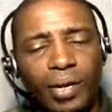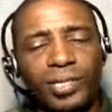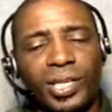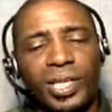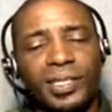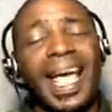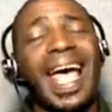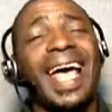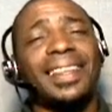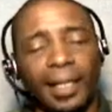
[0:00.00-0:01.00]
Redskins
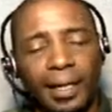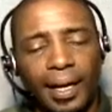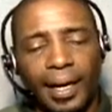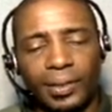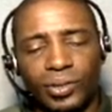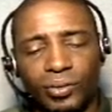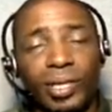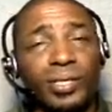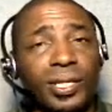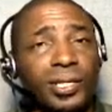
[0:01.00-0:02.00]
at the Lions. The
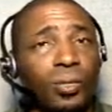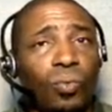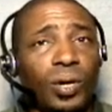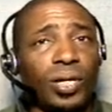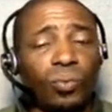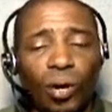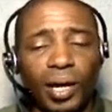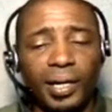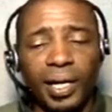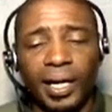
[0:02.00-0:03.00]
Redskins are
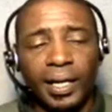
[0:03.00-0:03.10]
1-1.